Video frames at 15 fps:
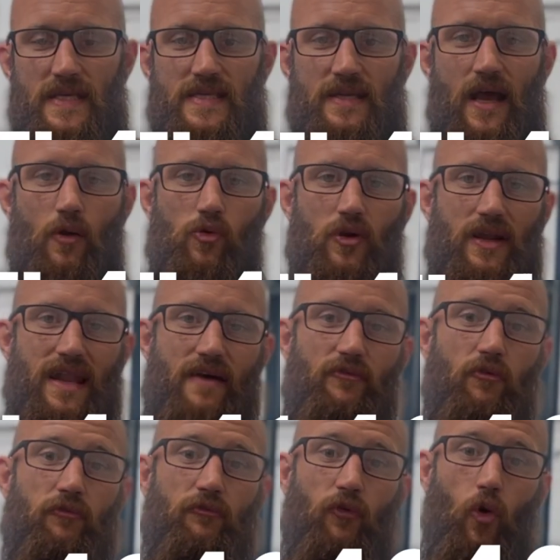so now we're at
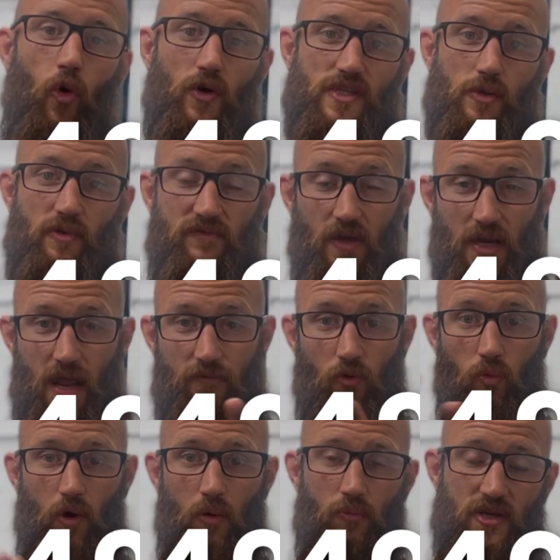level 4. So we've done level
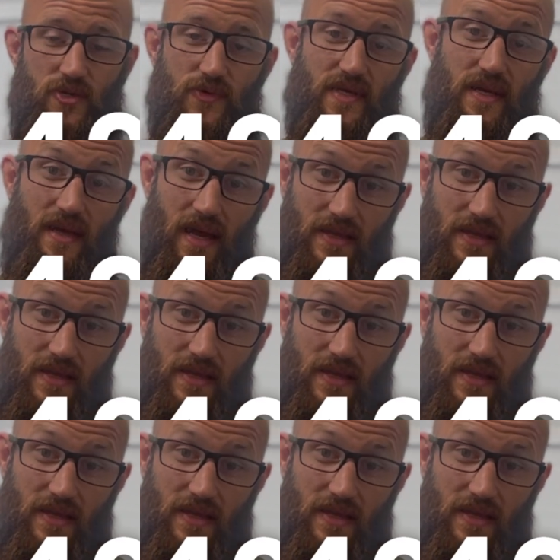1, which was we can get